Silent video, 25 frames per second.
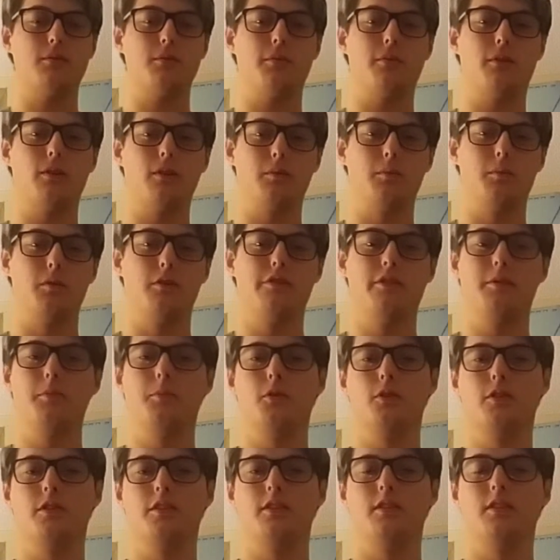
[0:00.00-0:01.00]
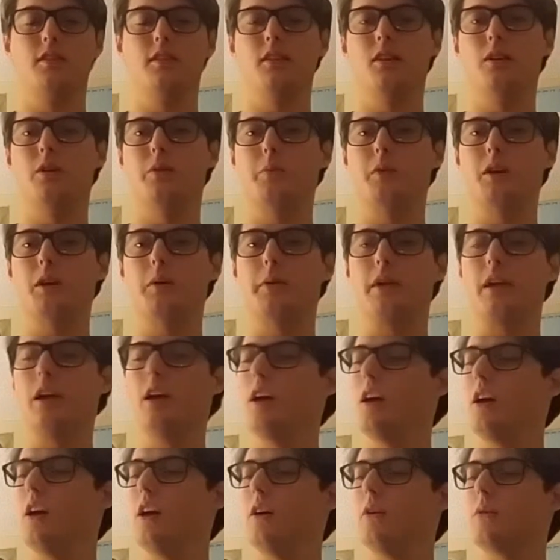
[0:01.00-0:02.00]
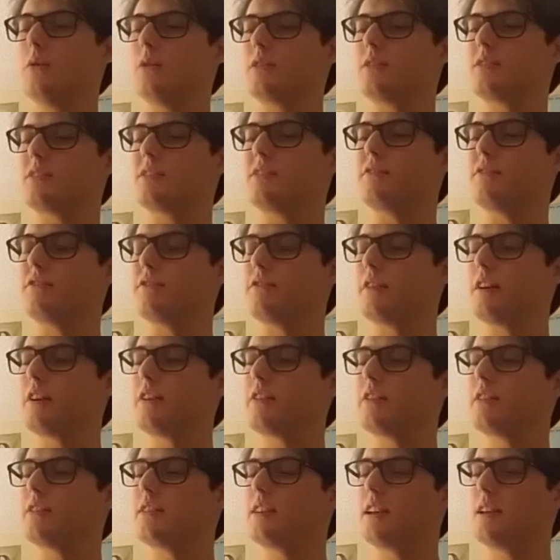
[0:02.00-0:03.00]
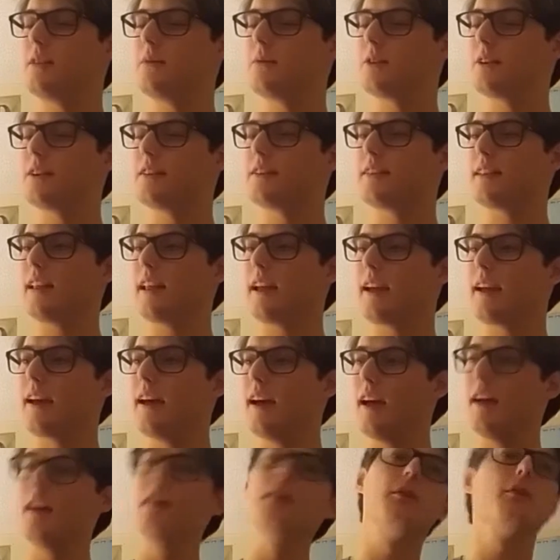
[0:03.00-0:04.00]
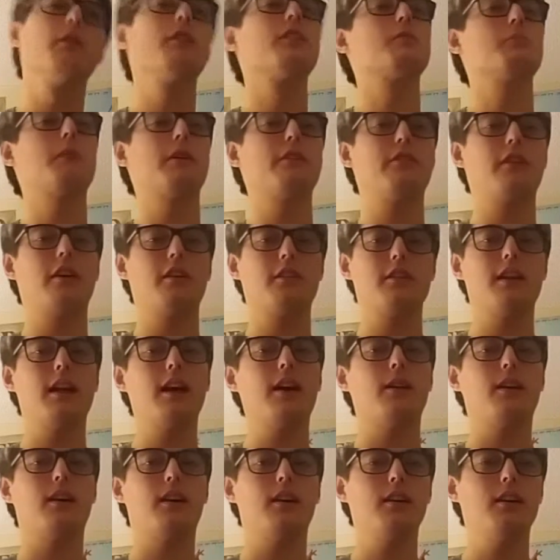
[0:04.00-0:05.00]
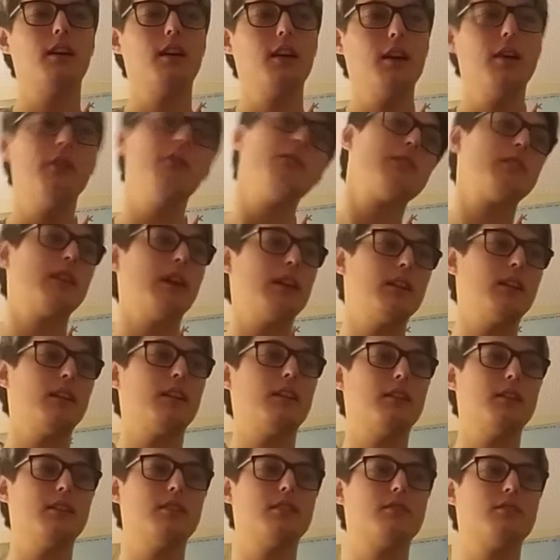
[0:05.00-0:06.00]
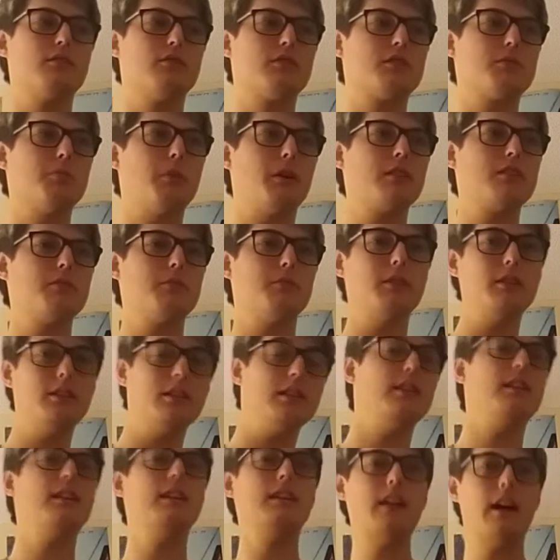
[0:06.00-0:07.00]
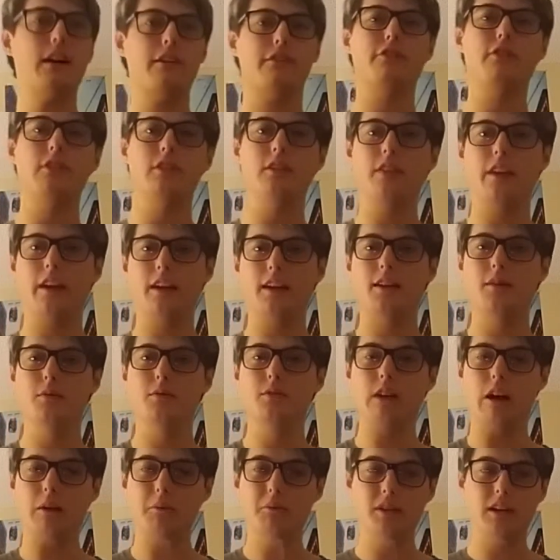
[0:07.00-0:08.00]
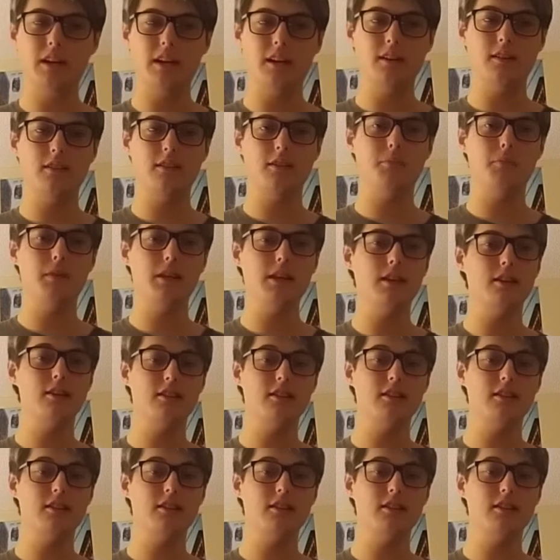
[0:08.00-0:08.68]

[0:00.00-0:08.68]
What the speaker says: one movie more than Homecoming, was the very scene where he's like, where's my father now, huh? Was that not his responsibility? Did he not feel that he was obligated to be here